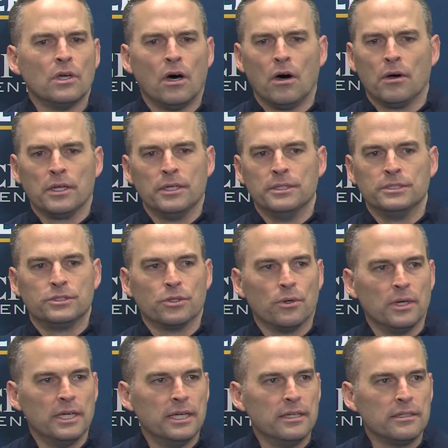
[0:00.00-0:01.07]
Oh, you
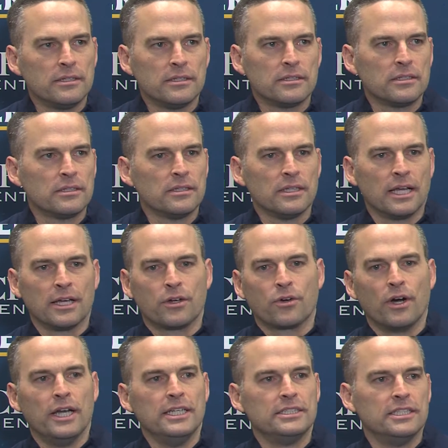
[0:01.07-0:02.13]
enjoy it like
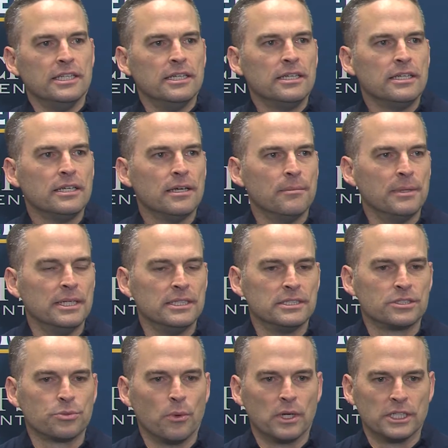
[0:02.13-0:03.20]
crazy. I mean, you
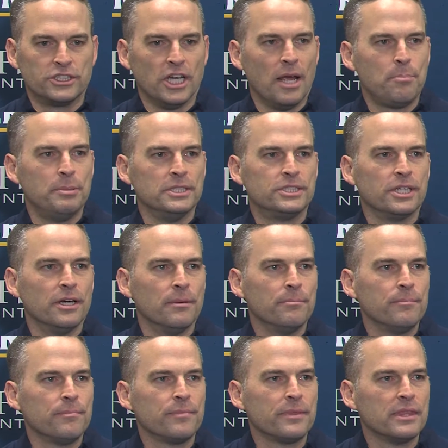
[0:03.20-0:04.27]
just won a championship
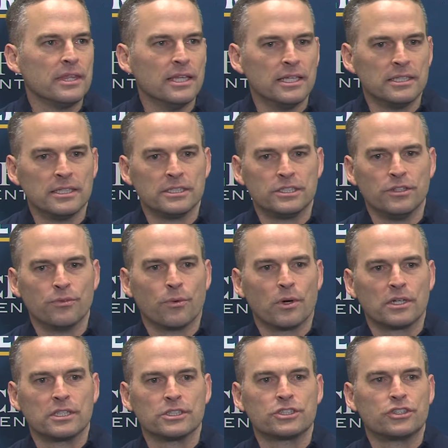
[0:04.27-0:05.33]
that you've
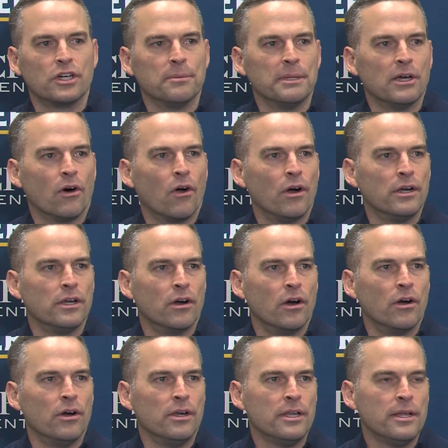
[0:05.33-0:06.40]
worked extremely hard to
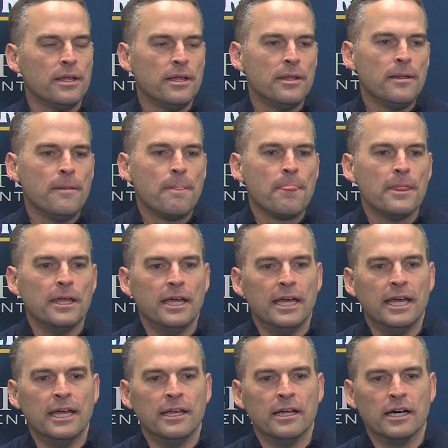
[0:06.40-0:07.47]
earn,
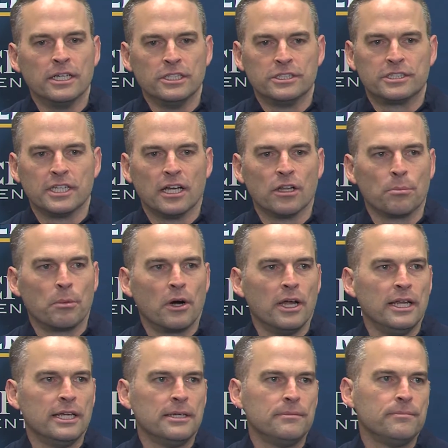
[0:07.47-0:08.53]
and you
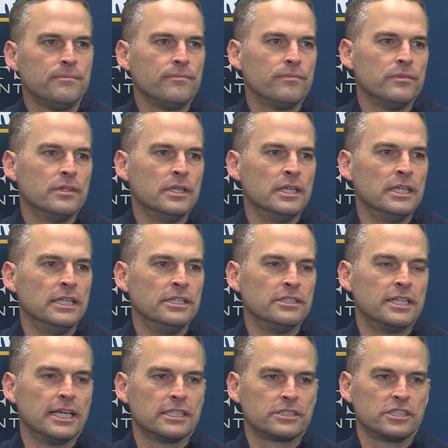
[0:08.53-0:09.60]
celebrate it. And then you
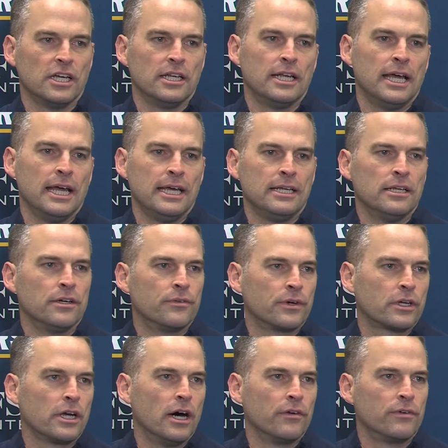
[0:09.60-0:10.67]
take Sunday to
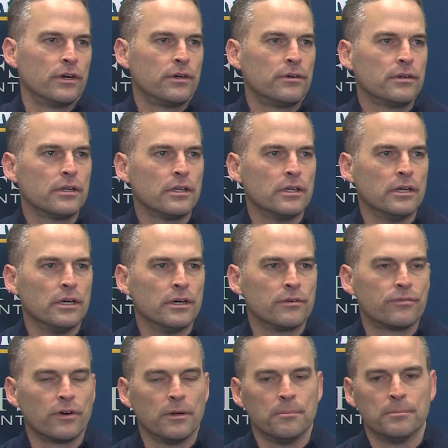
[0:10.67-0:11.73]
recover
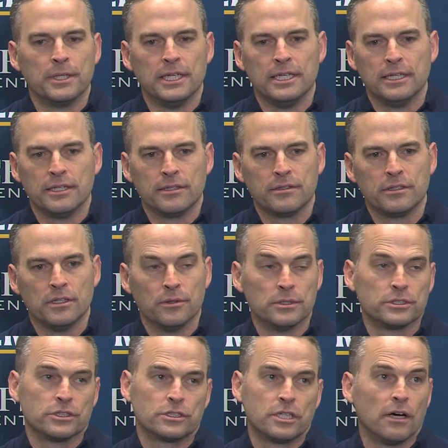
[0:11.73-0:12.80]
from the, it
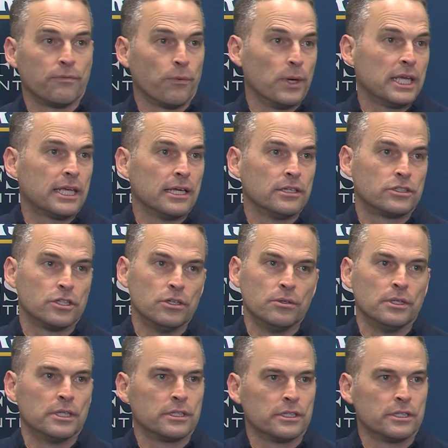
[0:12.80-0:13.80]
was a tough weekend too.